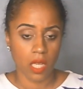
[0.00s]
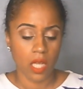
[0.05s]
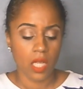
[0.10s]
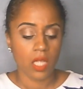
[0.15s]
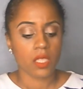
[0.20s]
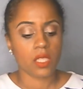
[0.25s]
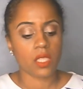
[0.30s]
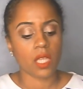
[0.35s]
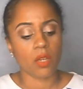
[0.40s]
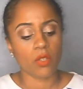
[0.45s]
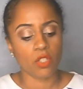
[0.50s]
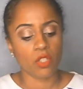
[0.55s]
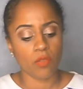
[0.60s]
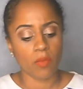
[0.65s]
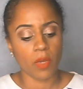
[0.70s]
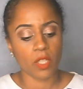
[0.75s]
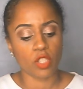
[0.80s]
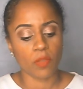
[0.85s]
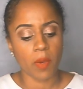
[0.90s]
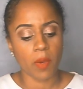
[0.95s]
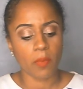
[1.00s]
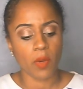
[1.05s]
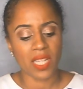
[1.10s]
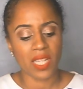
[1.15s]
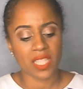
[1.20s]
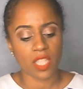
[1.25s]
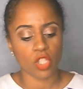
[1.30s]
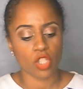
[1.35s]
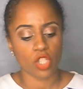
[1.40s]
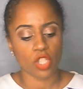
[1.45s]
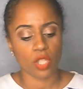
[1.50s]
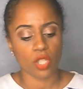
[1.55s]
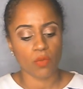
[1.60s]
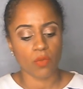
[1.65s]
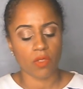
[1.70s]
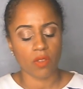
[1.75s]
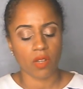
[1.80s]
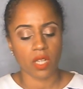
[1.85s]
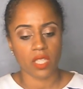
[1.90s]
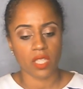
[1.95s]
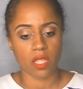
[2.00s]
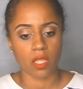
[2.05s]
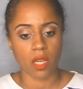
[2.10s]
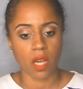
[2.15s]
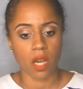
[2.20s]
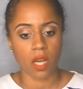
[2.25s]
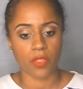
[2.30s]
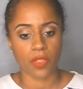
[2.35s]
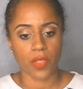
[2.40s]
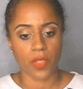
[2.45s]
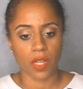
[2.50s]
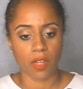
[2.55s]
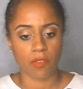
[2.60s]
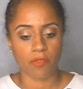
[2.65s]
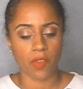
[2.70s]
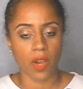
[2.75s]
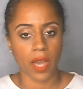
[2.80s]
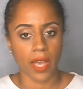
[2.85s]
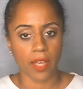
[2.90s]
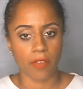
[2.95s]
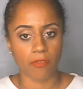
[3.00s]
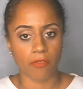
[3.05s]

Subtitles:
So do you remember what I said to you with regards to the card 35?